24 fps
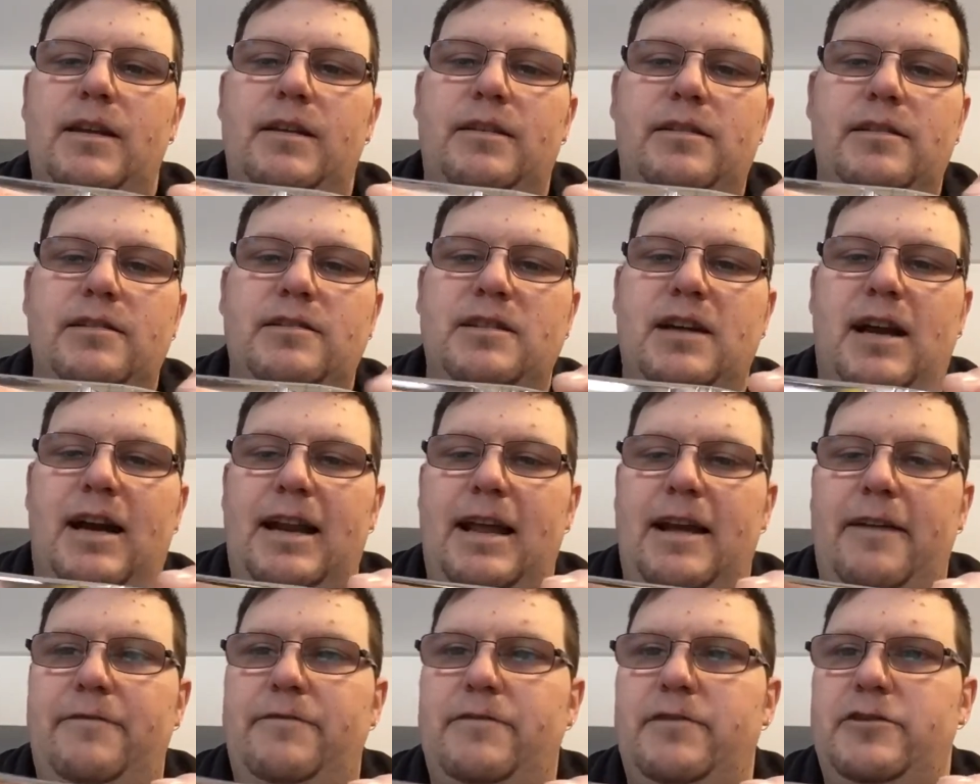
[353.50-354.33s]
Does
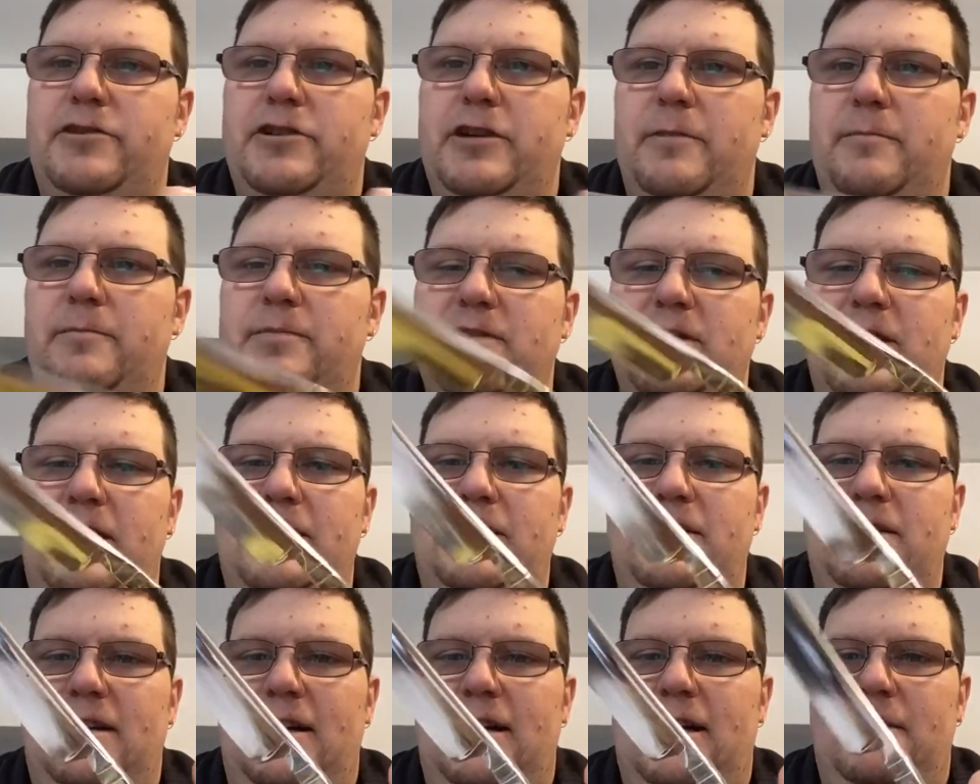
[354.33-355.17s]
not have the jimps
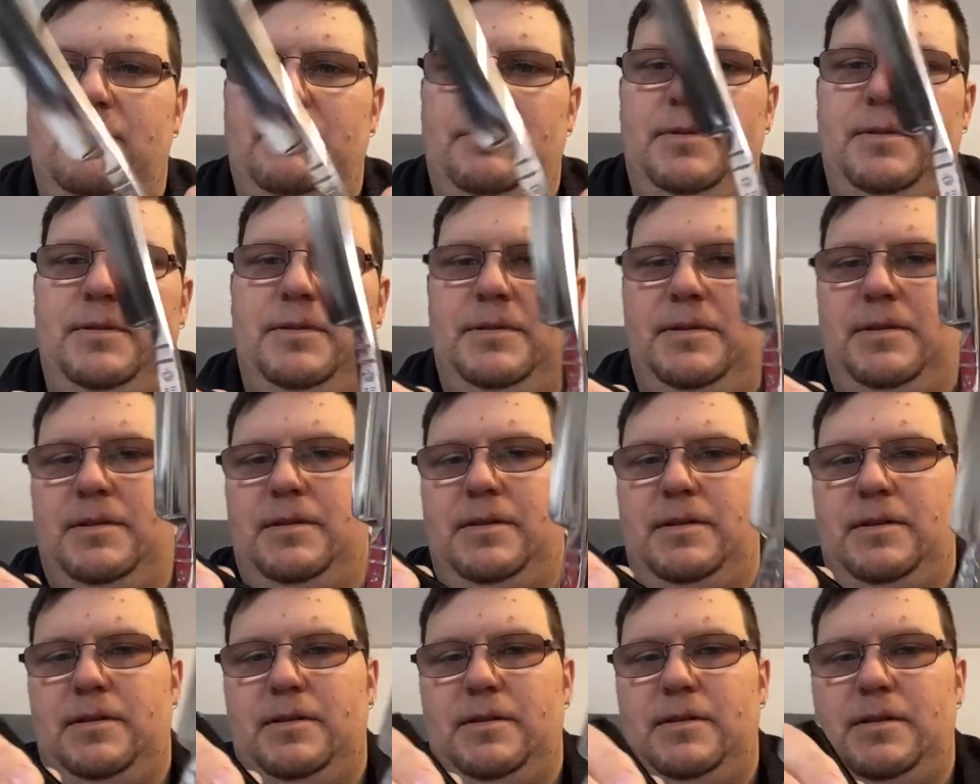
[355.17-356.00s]
on top.
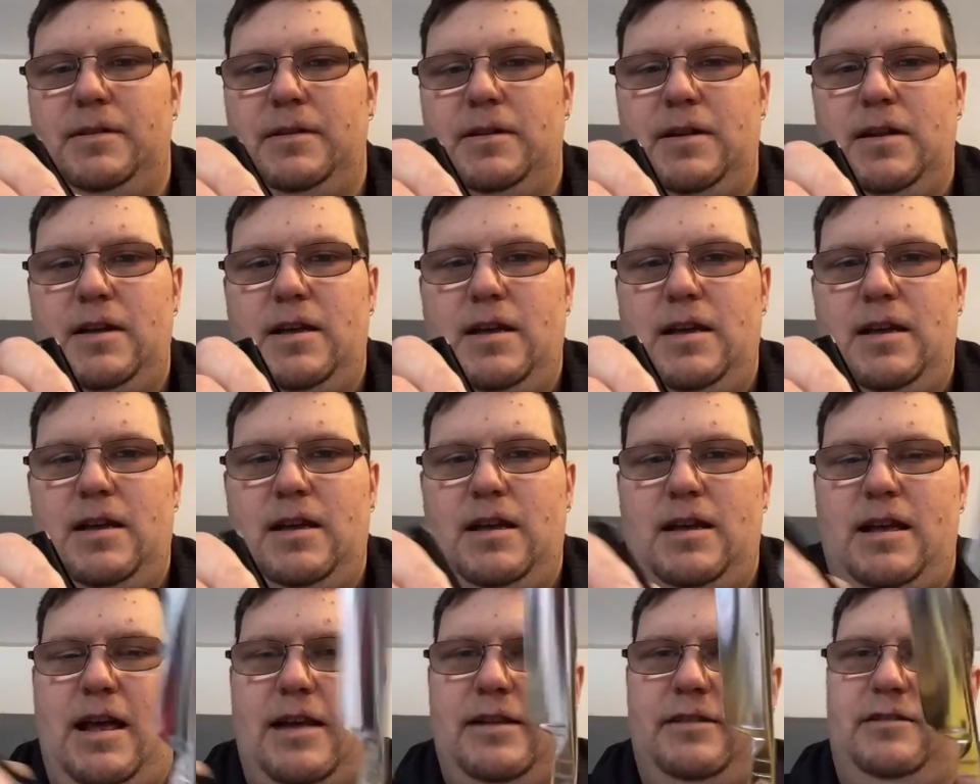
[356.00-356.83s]

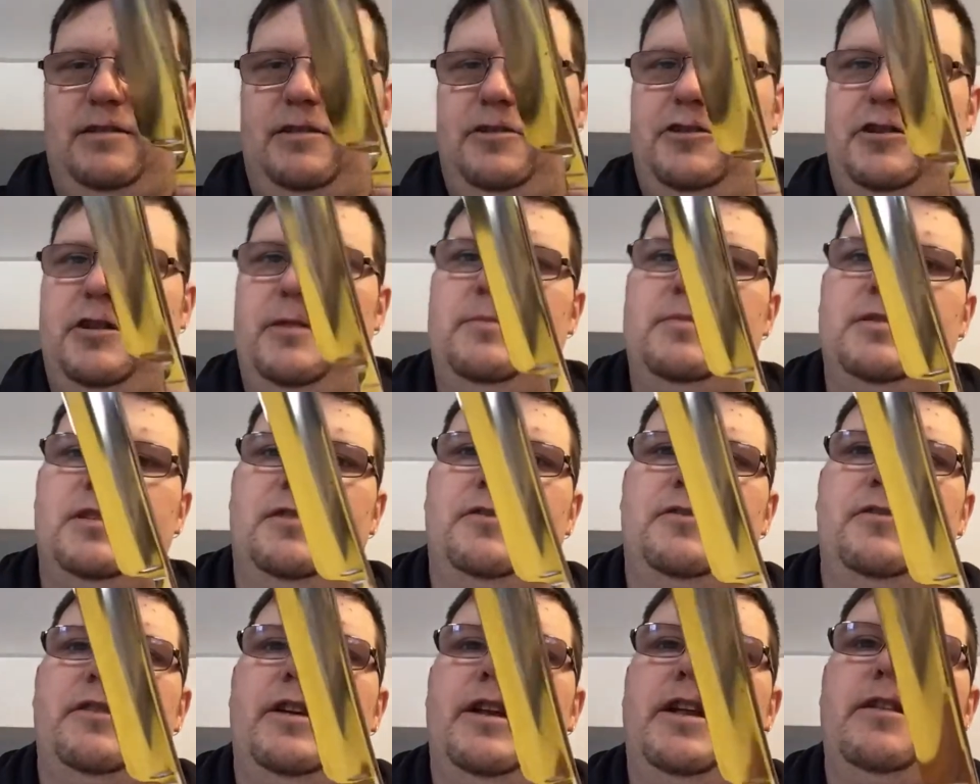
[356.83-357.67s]
Has the jimps
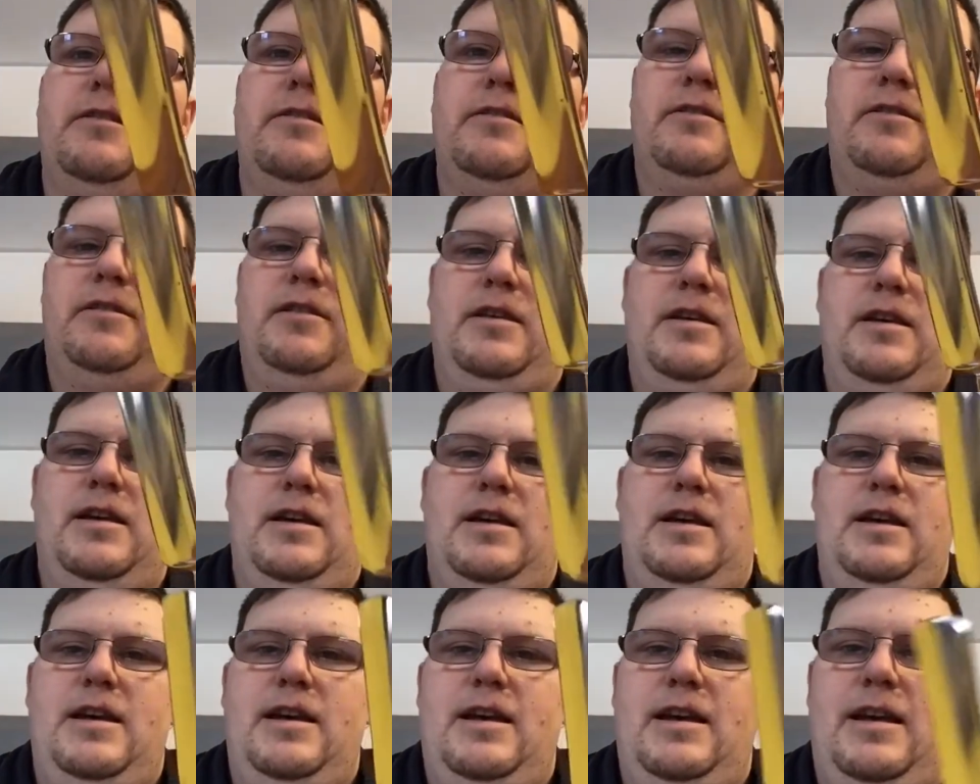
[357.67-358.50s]
underneath.
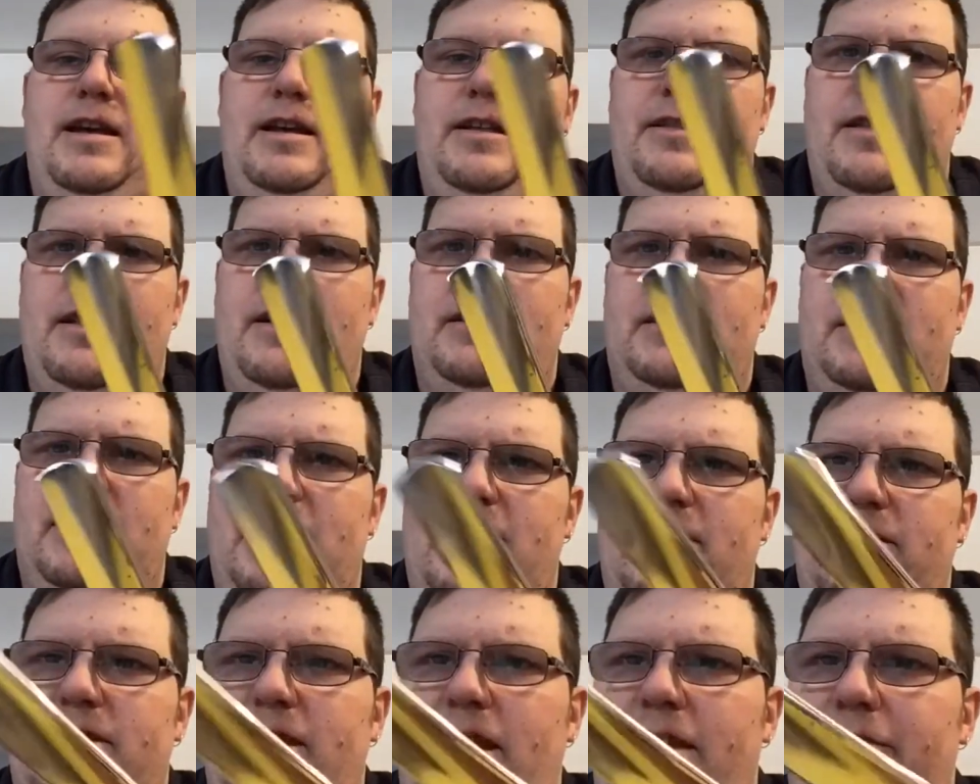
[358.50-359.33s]
And this
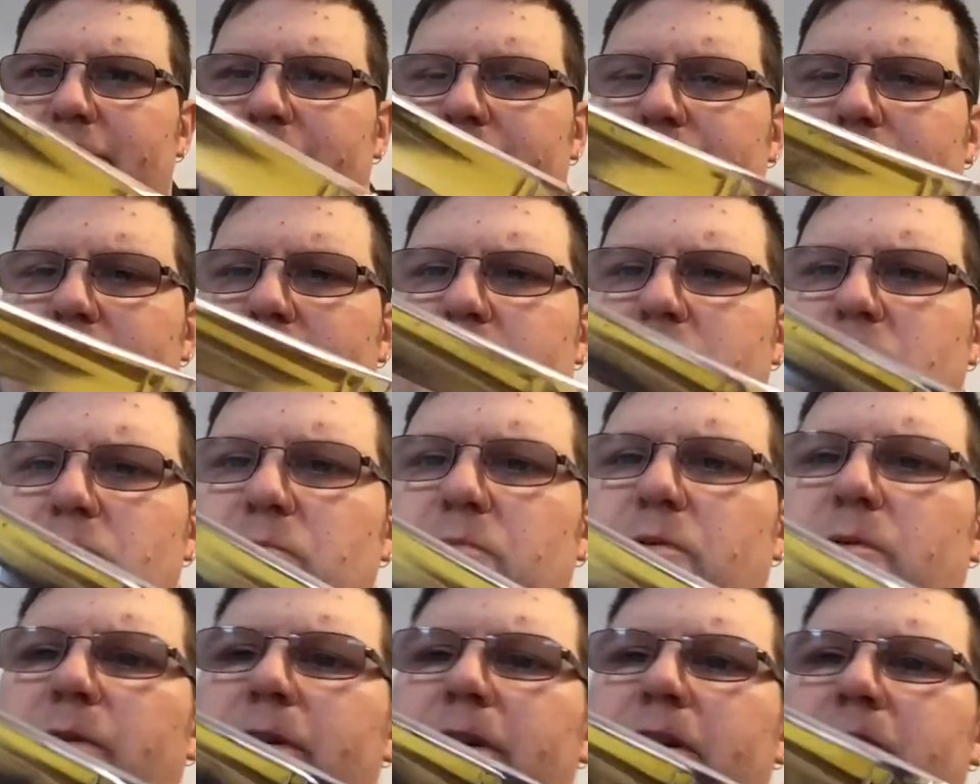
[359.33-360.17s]
is a
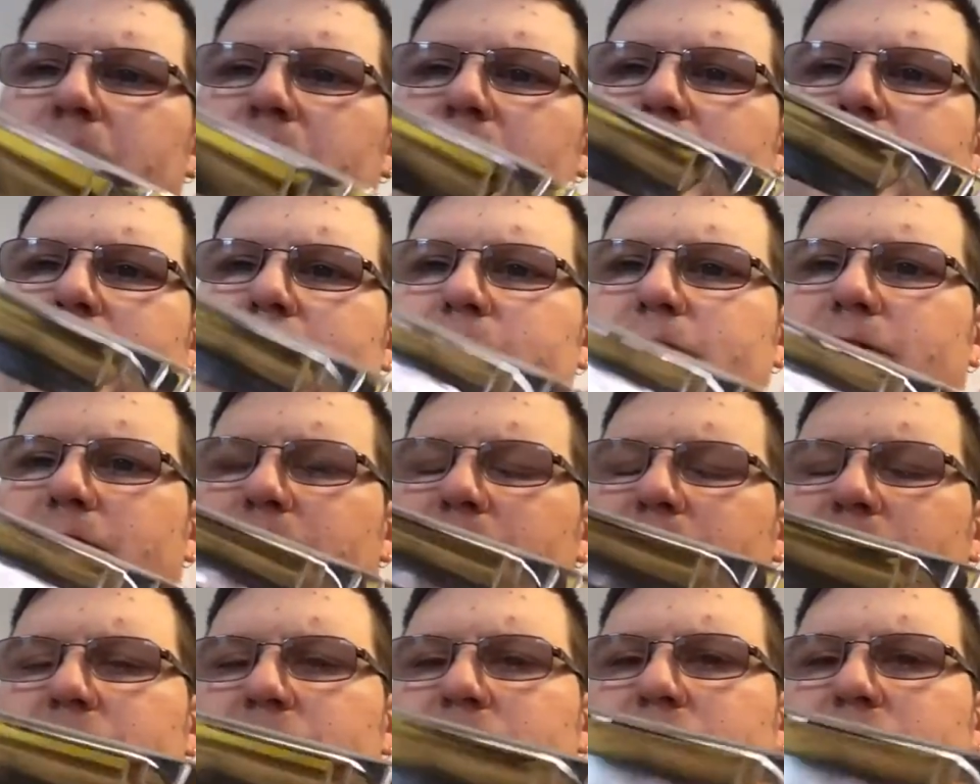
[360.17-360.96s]
French point razor.